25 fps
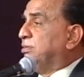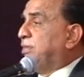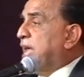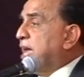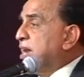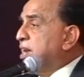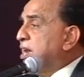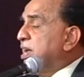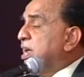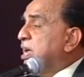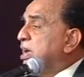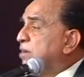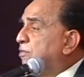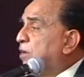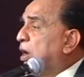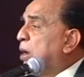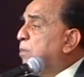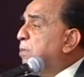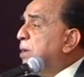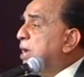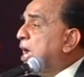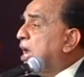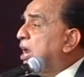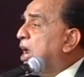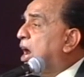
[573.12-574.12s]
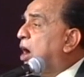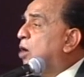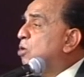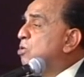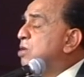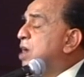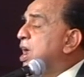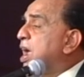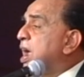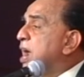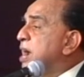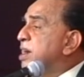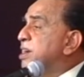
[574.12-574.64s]
then he will be
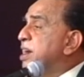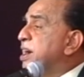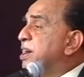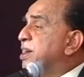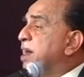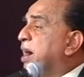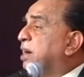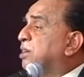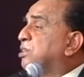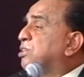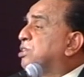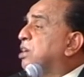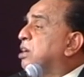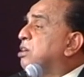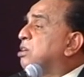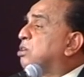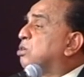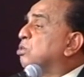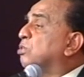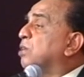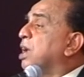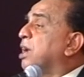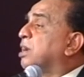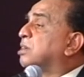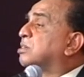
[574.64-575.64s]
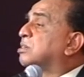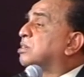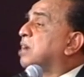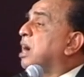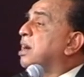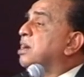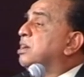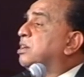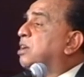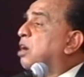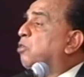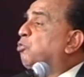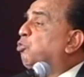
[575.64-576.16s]
allowed a deduction to the
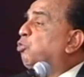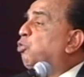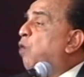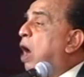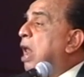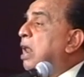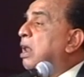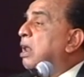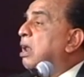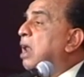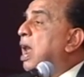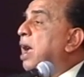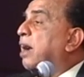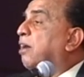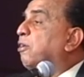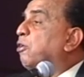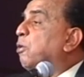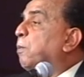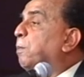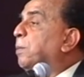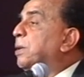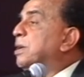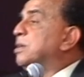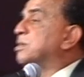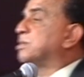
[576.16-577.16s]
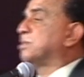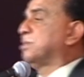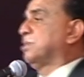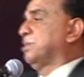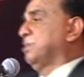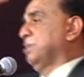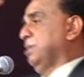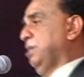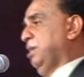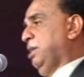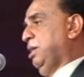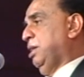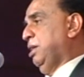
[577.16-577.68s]
extent of 1 lakh rupees.
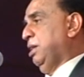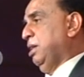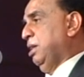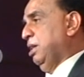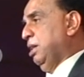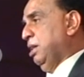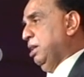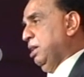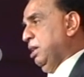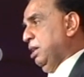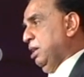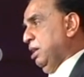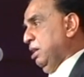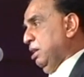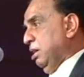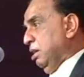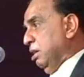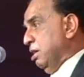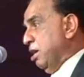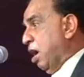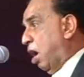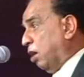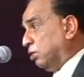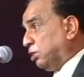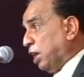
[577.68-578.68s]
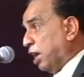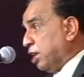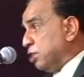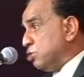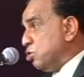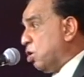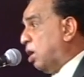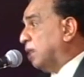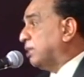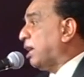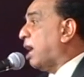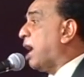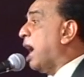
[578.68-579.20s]
Now there is
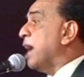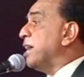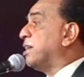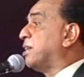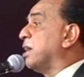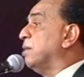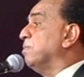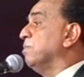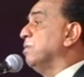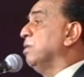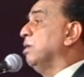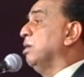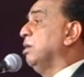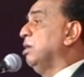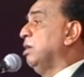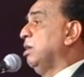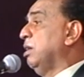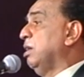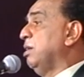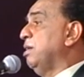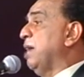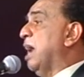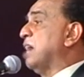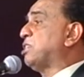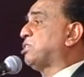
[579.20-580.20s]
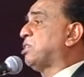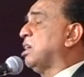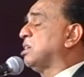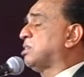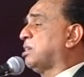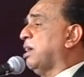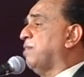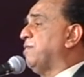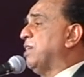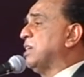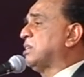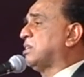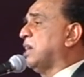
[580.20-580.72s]
no other item. National
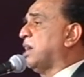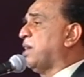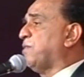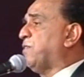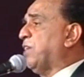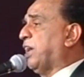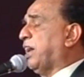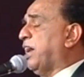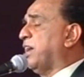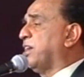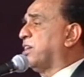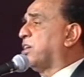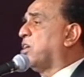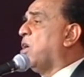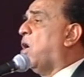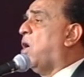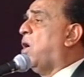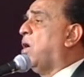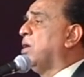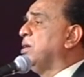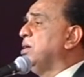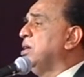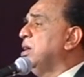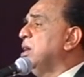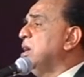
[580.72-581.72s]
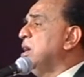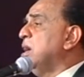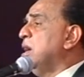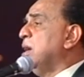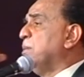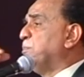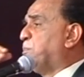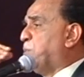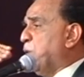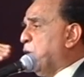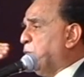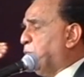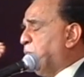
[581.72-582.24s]
Savings Certificate gone,
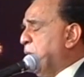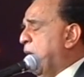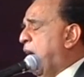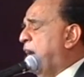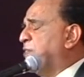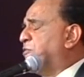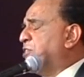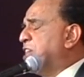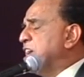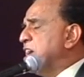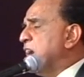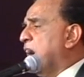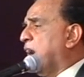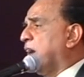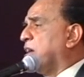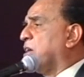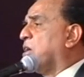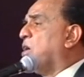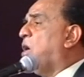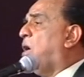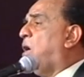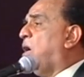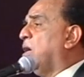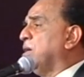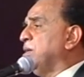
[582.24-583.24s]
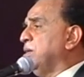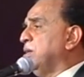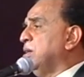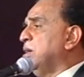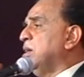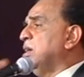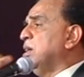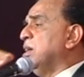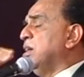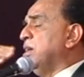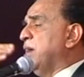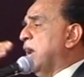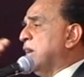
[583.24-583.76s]
FDR gone,
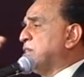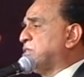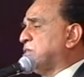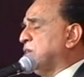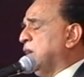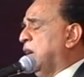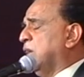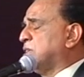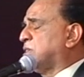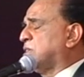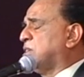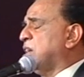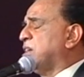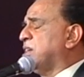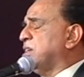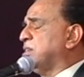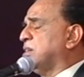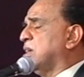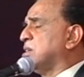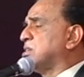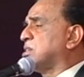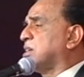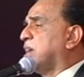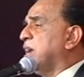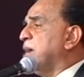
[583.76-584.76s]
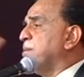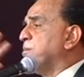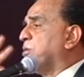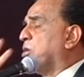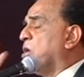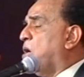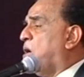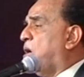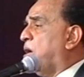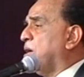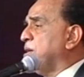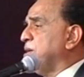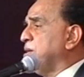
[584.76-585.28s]
citizen scheme
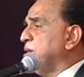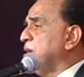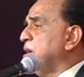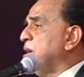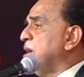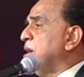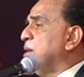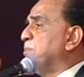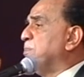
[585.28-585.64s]
gone,